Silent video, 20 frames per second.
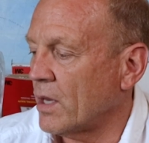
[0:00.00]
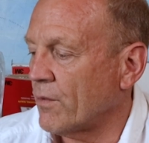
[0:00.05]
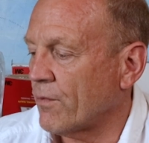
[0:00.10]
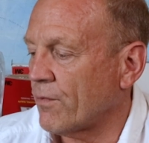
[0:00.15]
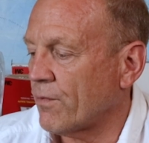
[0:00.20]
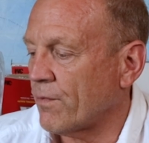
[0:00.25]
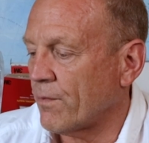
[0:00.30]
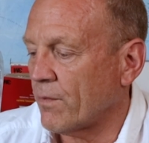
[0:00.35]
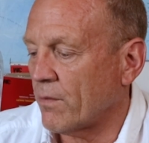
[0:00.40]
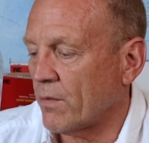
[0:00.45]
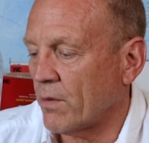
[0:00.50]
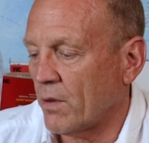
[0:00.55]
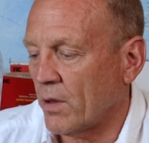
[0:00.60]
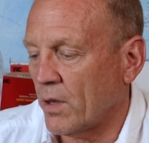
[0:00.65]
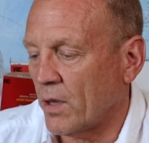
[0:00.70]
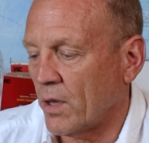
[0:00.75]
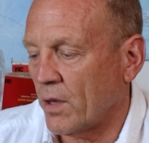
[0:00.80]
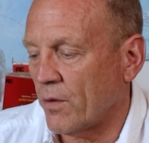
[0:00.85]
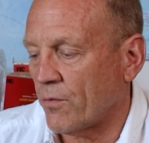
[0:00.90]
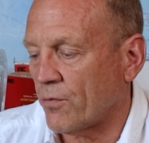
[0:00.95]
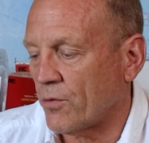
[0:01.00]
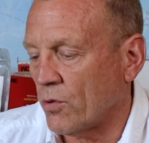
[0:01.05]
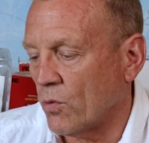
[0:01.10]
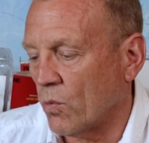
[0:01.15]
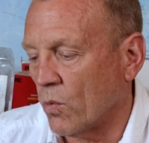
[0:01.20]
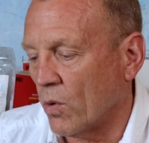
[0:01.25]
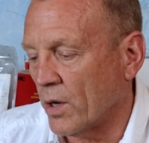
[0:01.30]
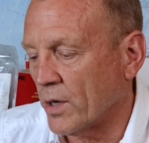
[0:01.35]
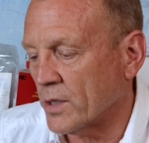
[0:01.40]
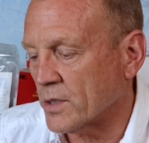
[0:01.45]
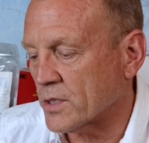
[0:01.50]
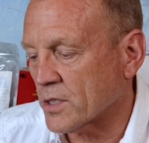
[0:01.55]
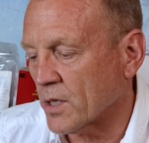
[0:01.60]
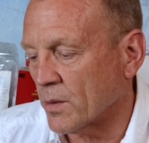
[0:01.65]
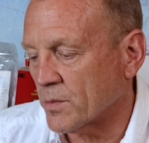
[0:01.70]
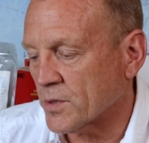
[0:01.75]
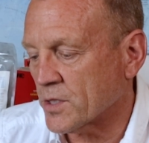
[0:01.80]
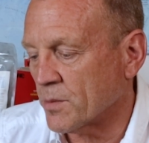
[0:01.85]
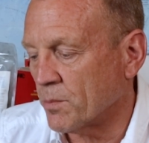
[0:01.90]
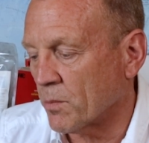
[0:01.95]
If you wanted
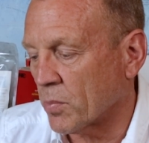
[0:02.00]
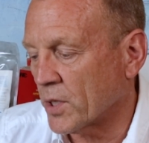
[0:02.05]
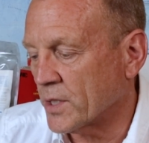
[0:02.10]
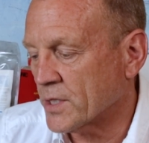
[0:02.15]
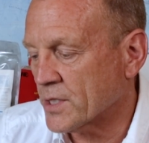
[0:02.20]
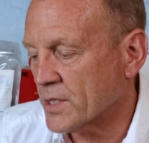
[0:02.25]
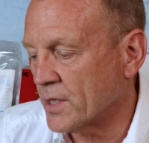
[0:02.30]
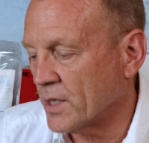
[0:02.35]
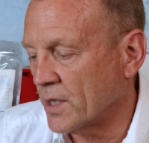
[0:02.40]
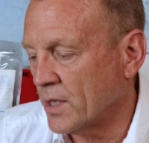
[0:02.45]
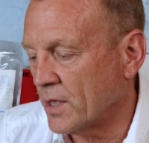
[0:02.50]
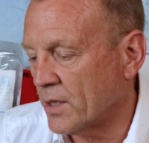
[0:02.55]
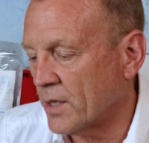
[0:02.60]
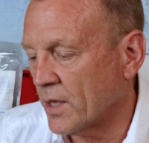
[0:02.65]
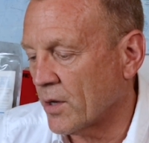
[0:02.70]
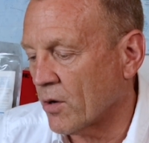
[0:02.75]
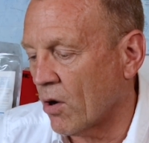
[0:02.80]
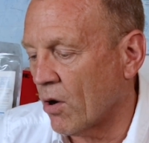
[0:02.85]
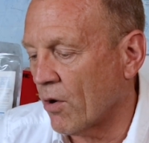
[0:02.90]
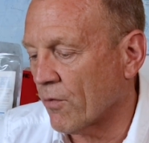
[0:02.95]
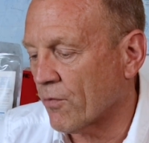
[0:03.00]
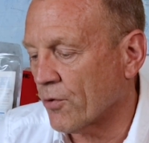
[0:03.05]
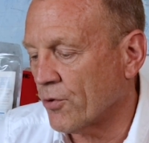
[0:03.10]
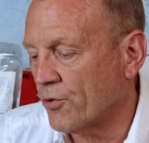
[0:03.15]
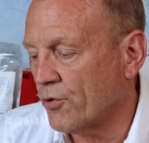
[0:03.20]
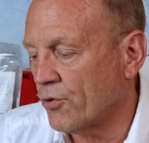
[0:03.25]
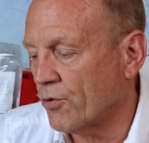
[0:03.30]
some simplicity that offered